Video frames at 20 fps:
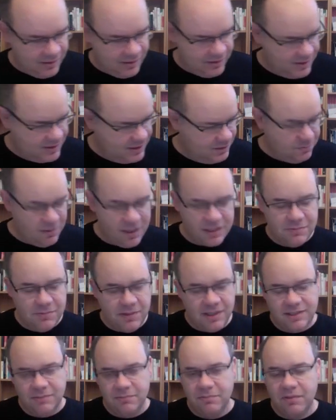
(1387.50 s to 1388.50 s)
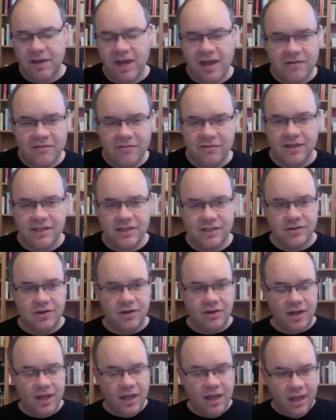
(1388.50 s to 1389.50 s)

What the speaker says: C++ and Python and so on.